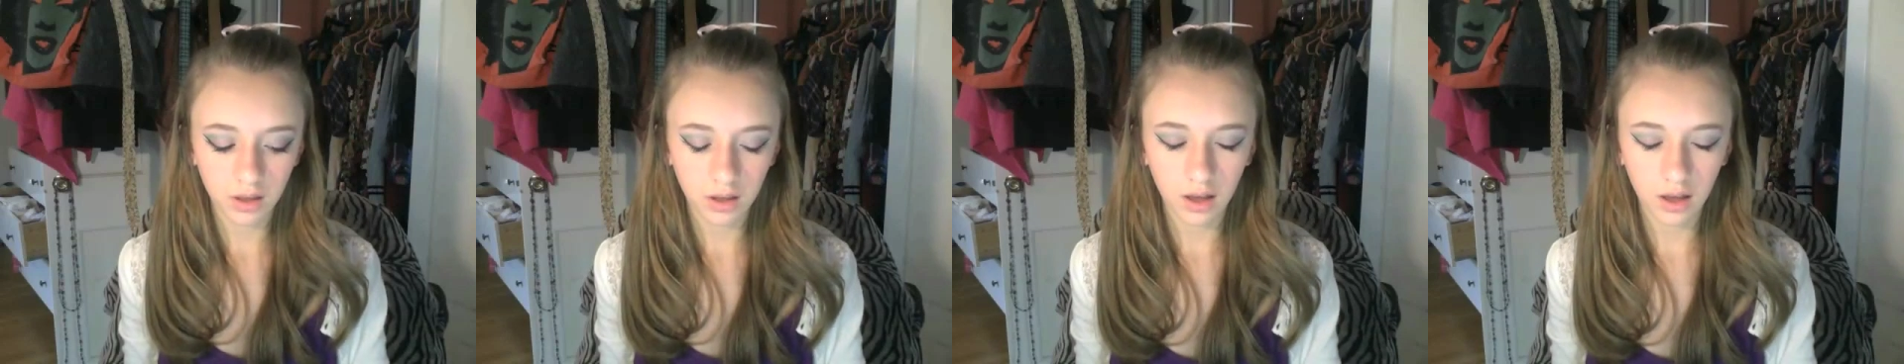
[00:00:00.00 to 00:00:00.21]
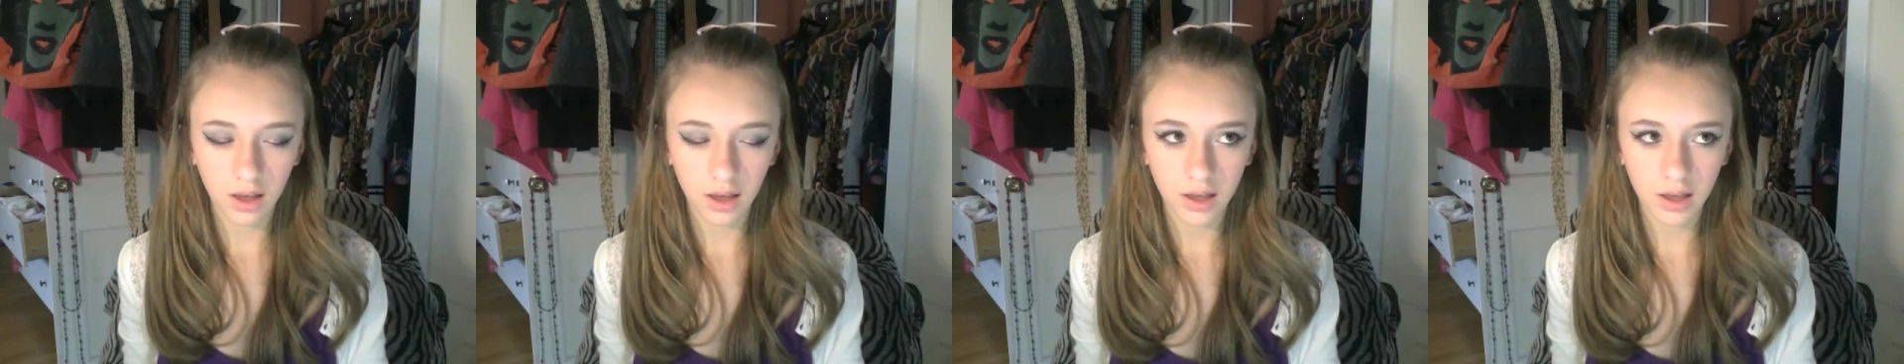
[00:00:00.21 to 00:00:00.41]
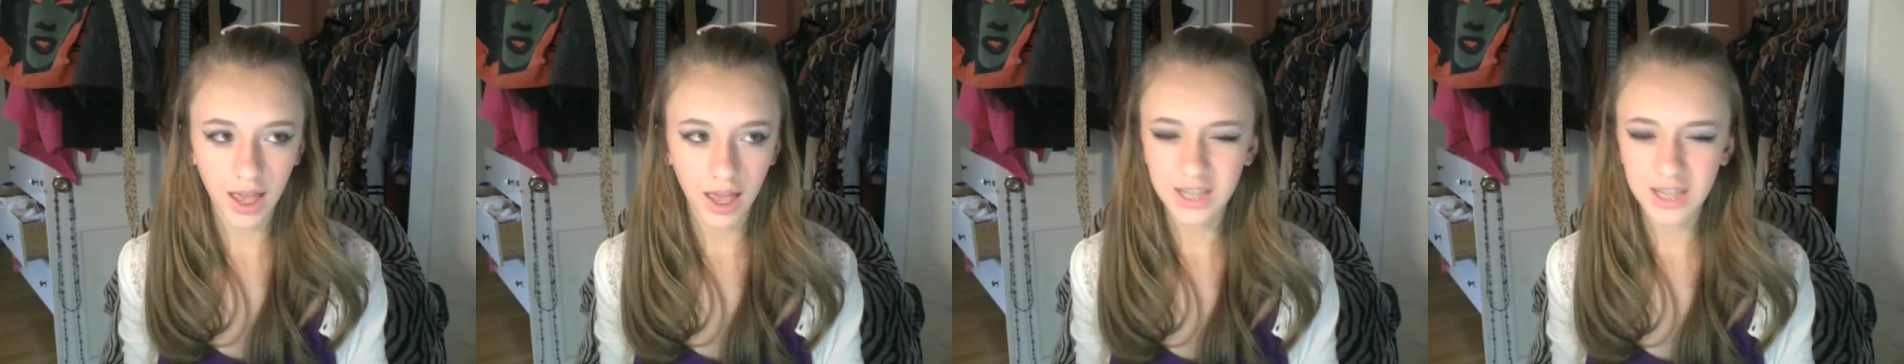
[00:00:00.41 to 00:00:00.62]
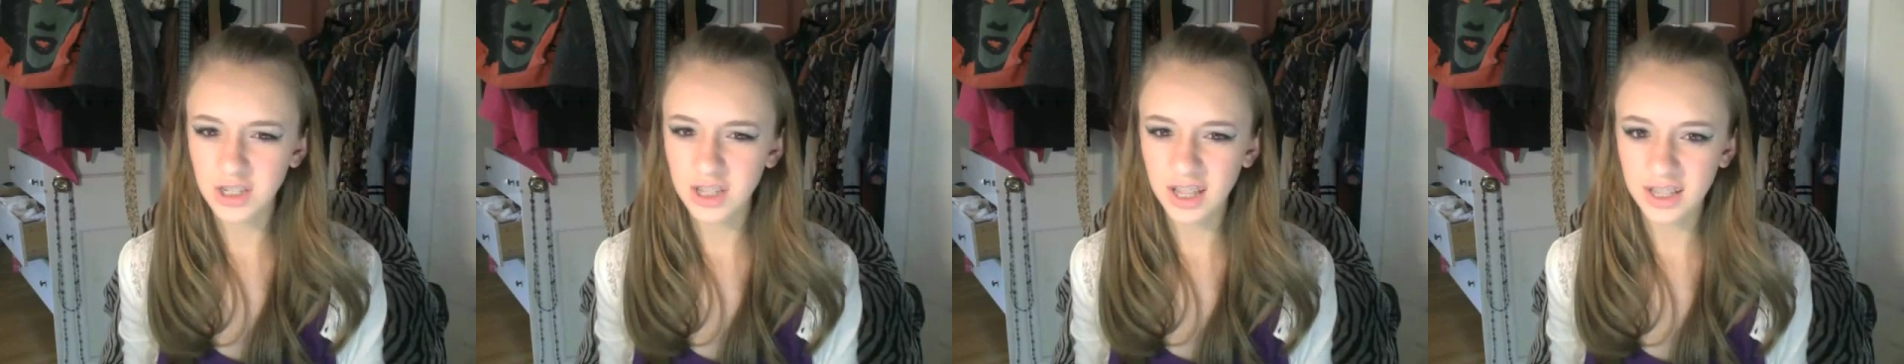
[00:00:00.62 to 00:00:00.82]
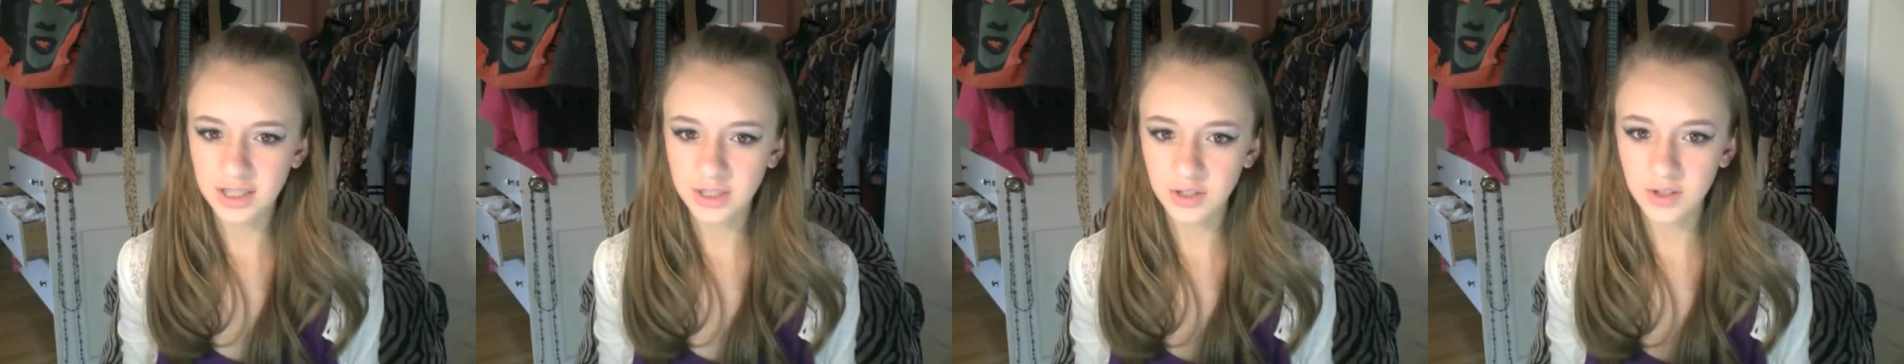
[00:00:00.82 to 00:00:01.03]
actually
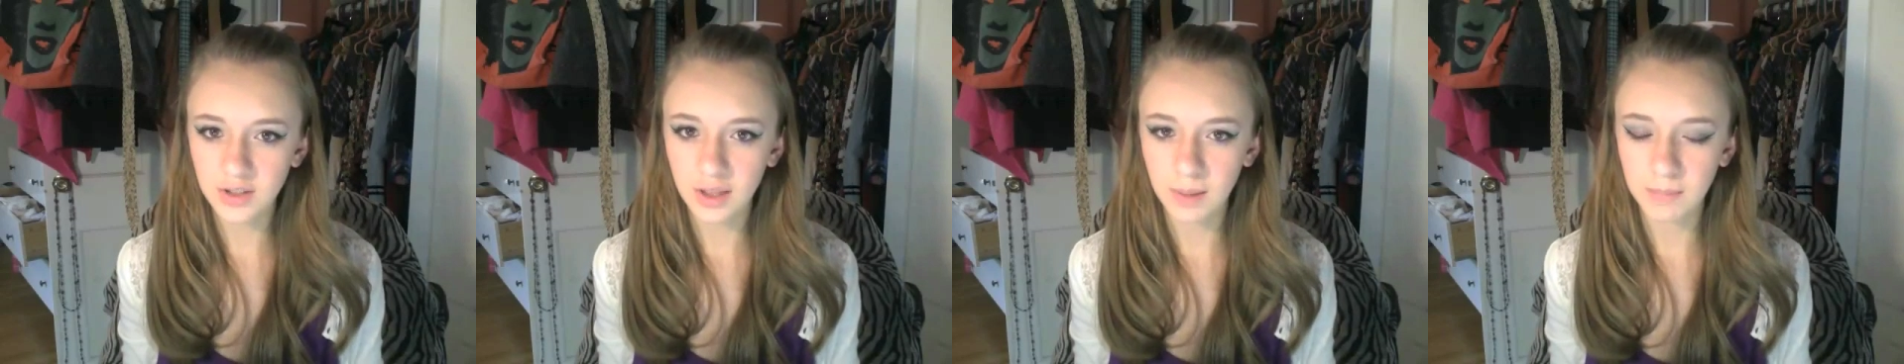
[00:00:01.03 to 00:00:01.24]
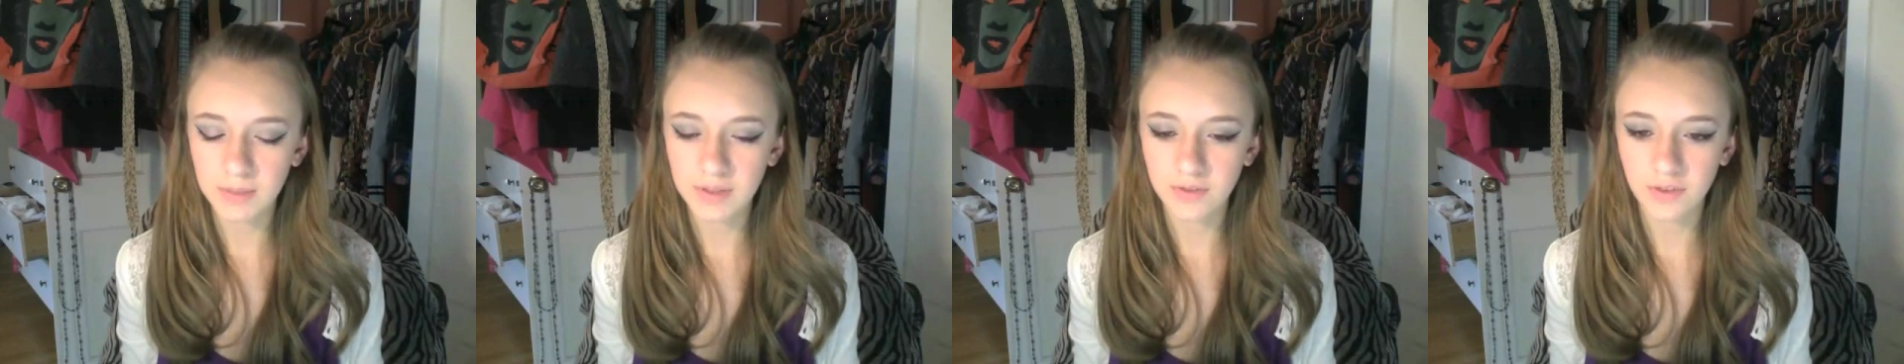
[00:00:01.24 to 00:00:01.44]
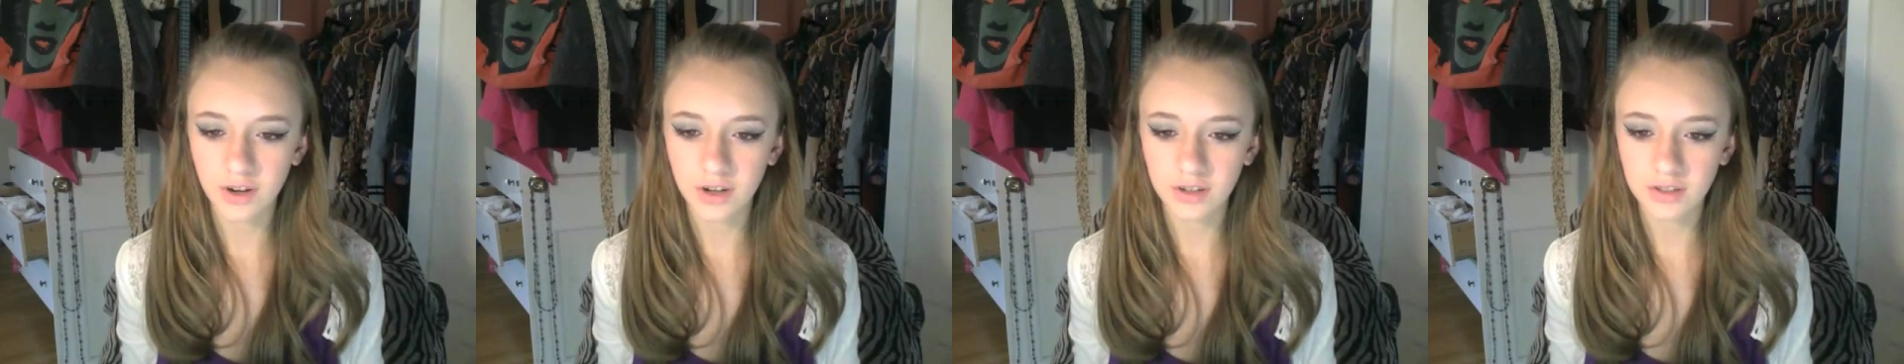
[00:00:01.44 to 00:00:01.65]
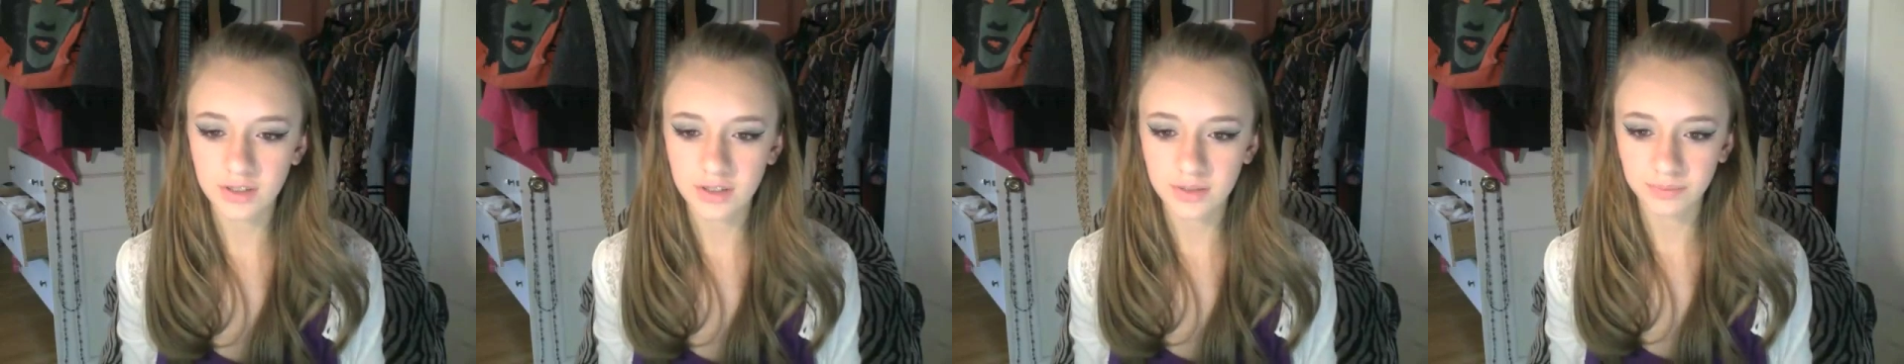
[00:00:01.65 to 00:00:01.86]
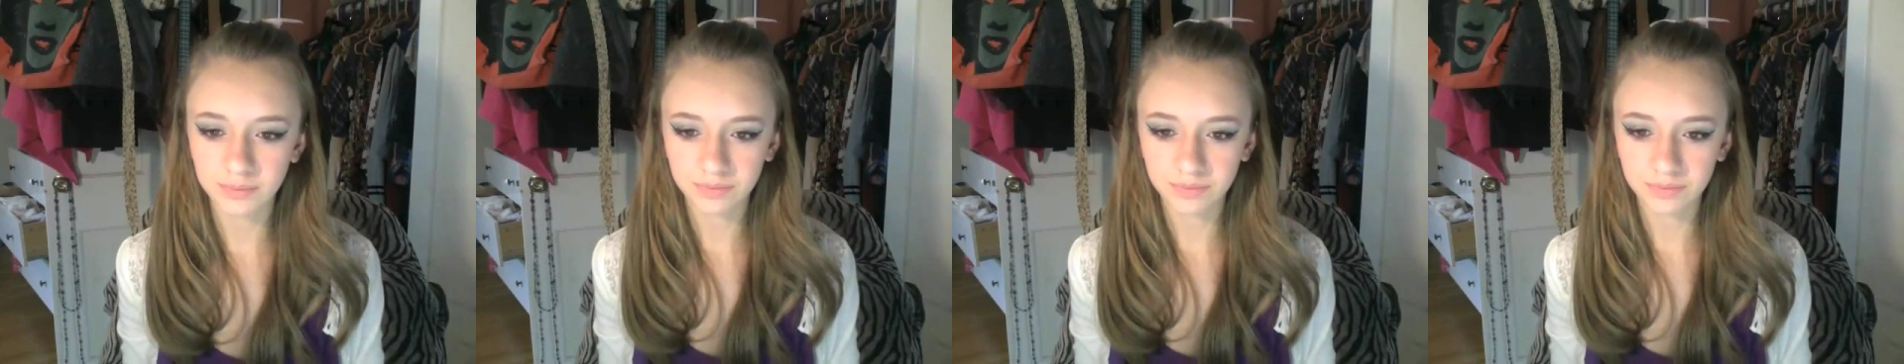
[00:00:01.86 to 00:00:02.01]
let's do lips first.